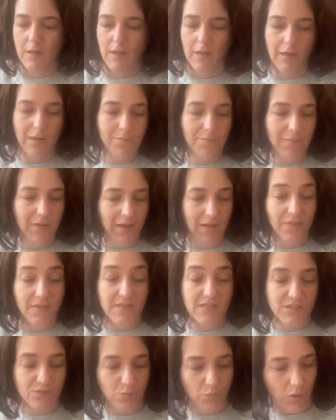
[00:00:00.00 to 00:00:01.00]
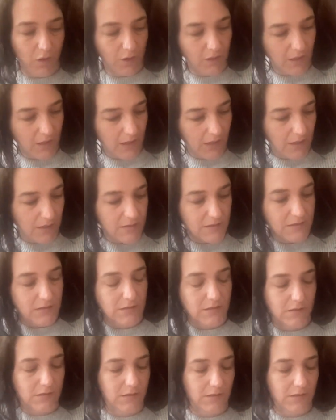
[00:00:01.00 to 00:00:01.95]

And this one is,